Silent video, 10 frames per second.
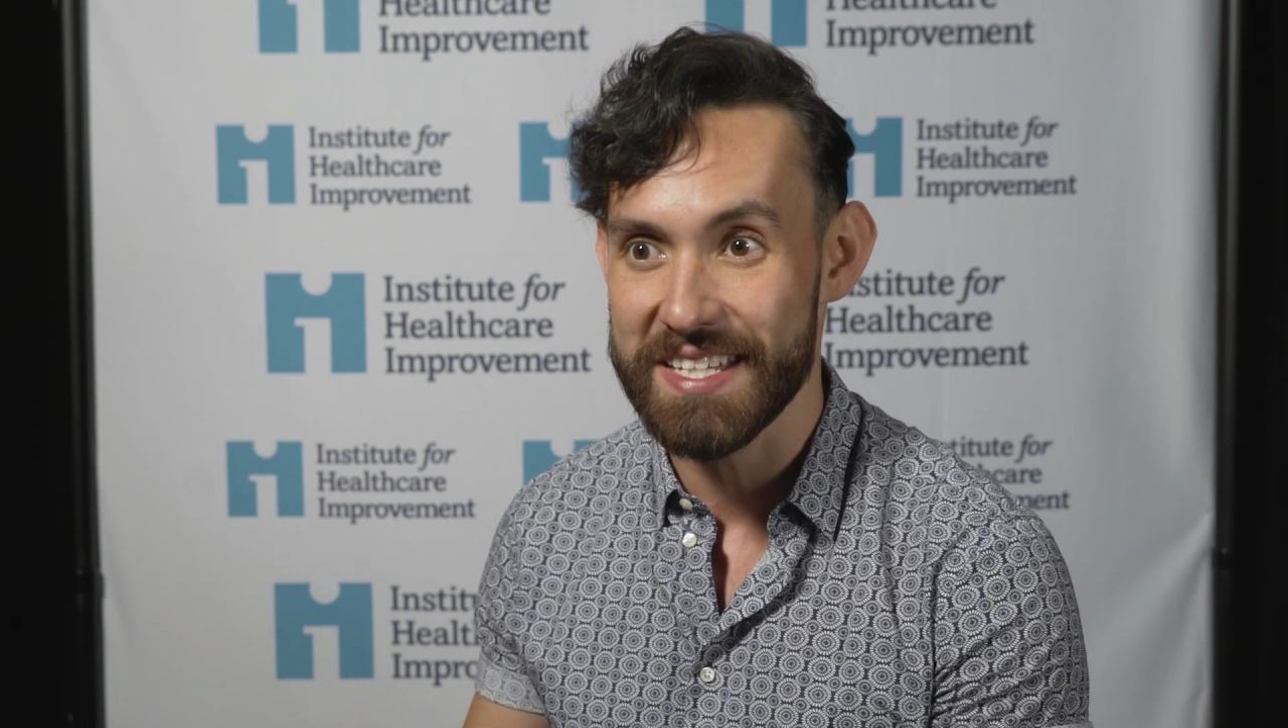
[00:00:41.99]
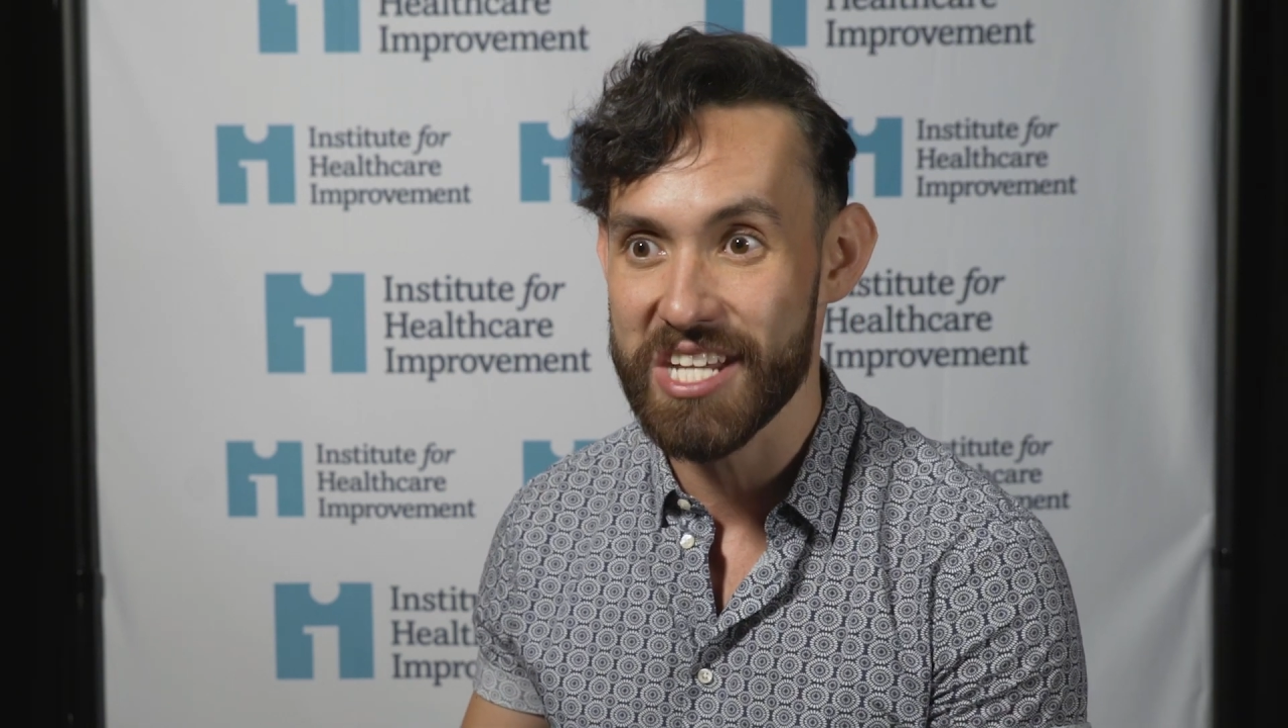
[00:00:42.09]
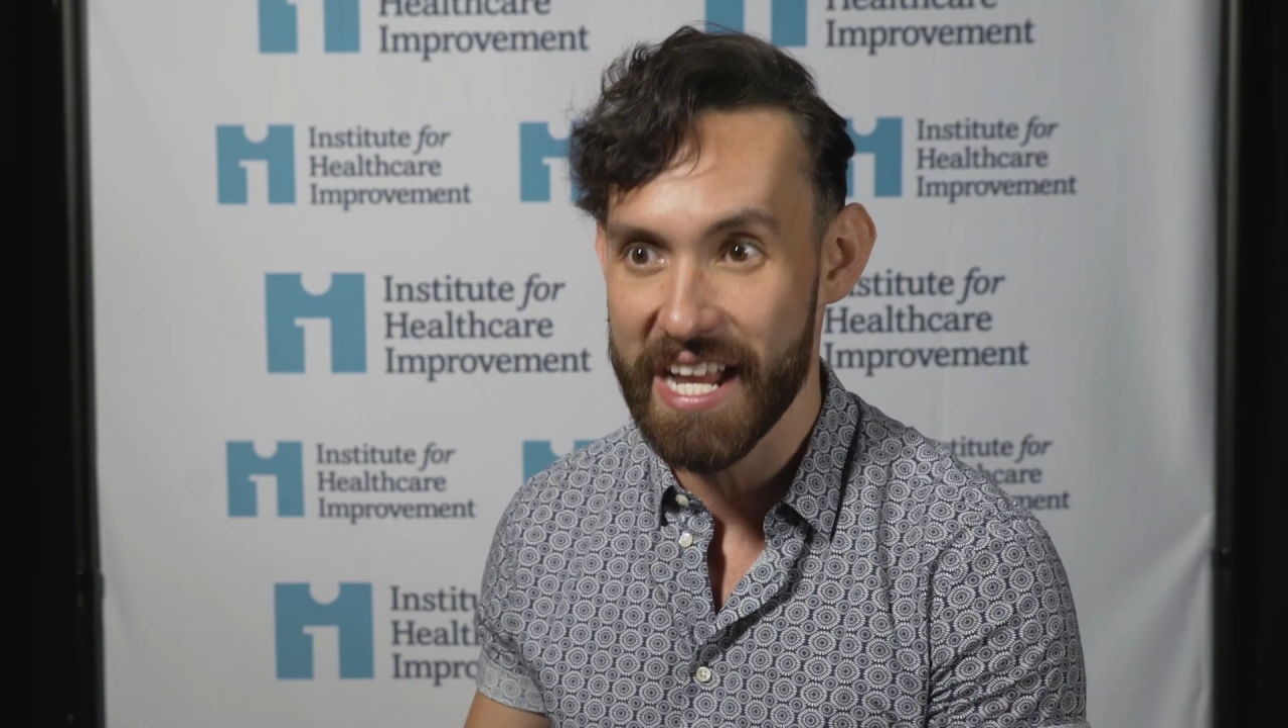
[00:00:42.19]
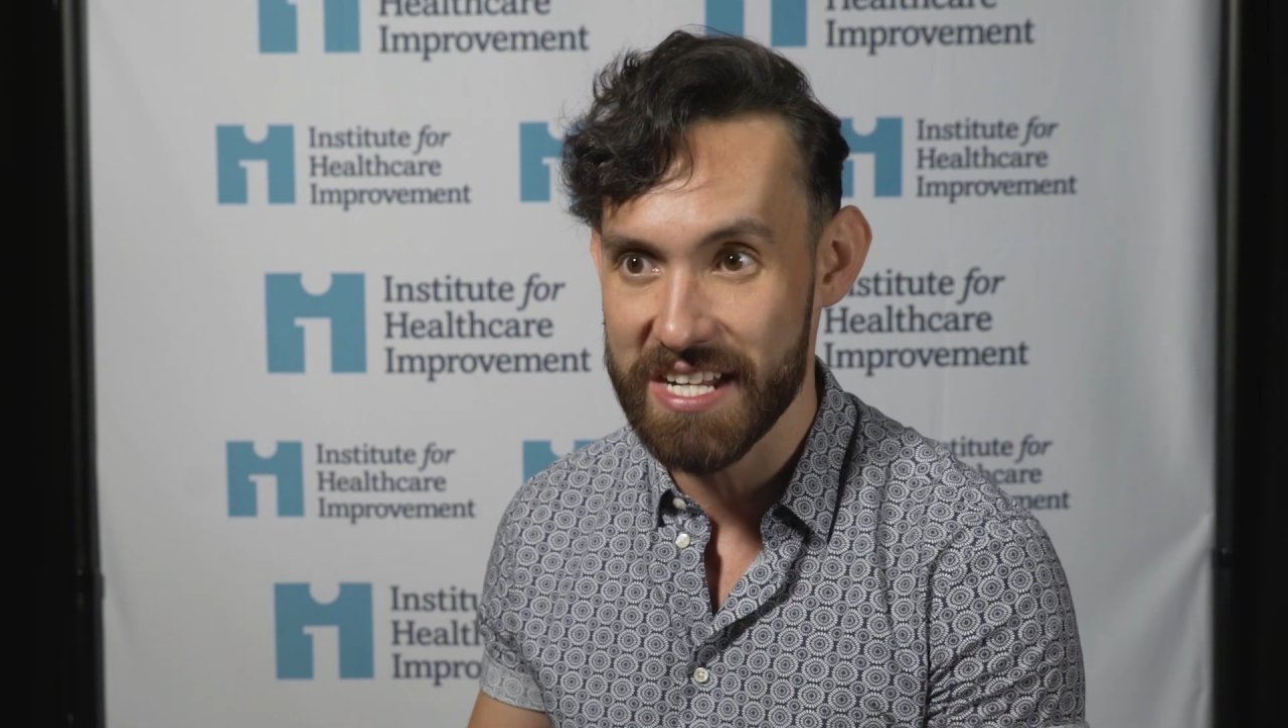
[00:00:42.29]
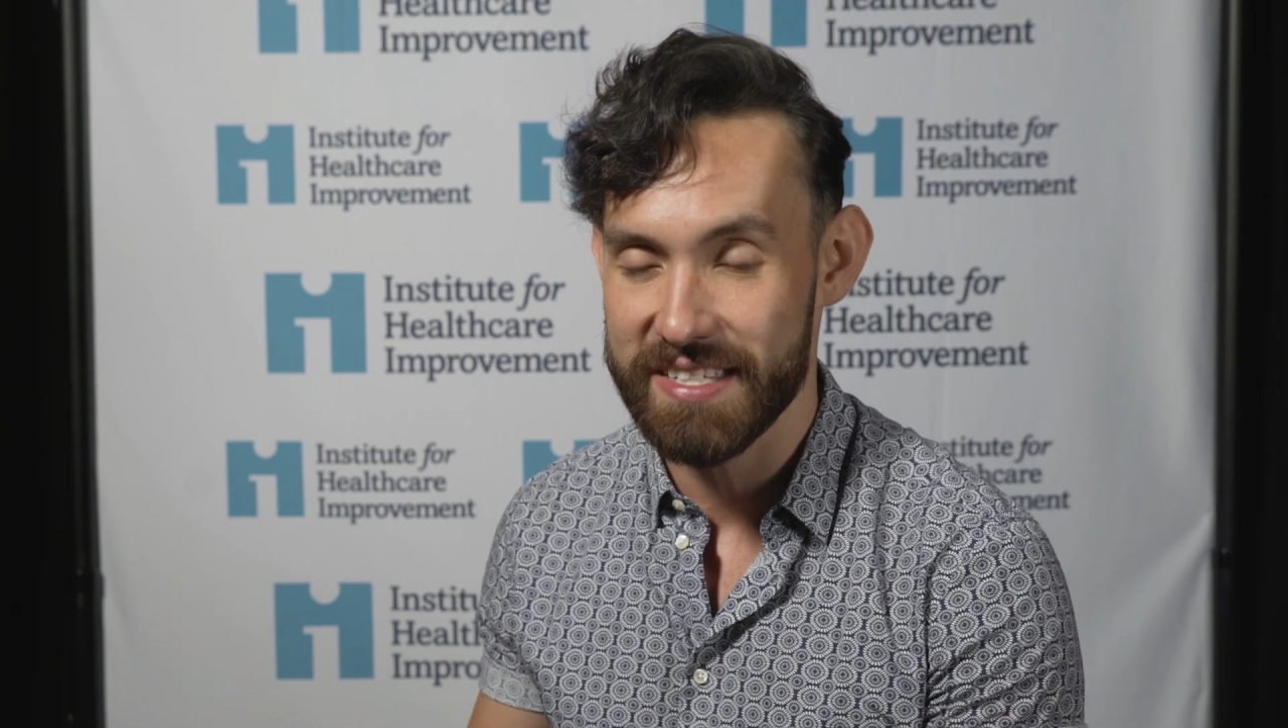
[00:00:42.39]

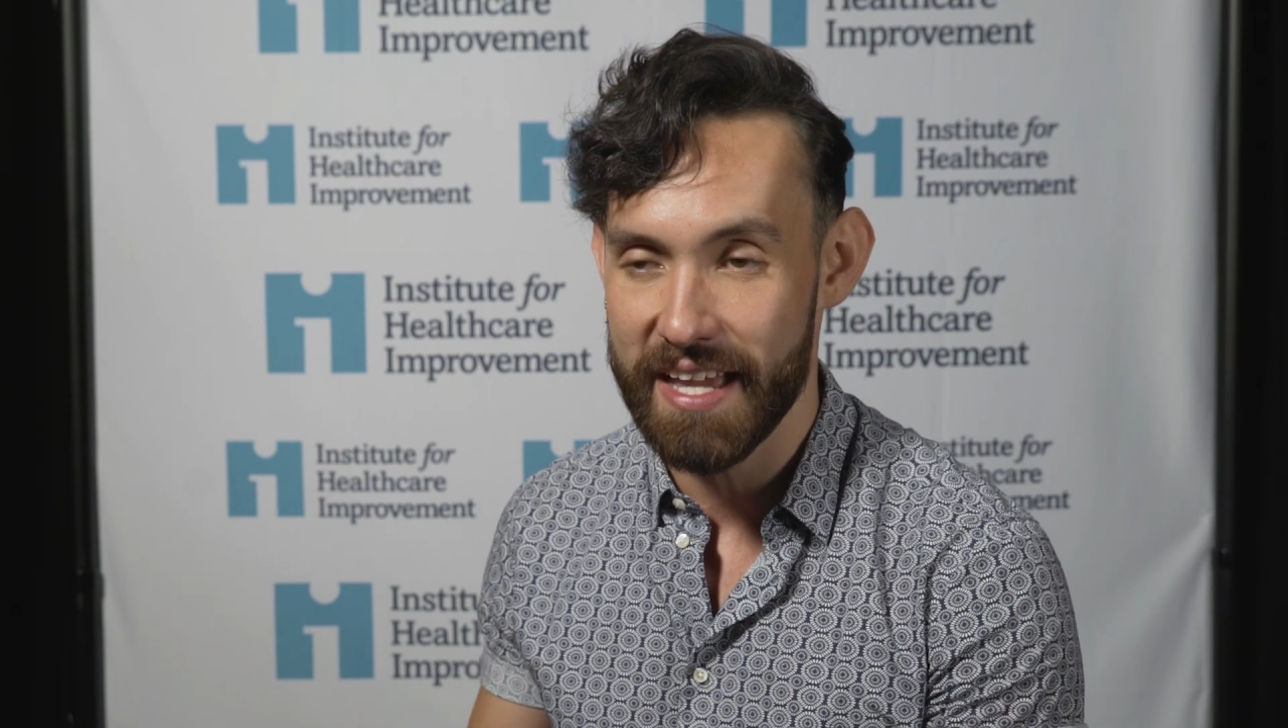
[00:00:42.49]
change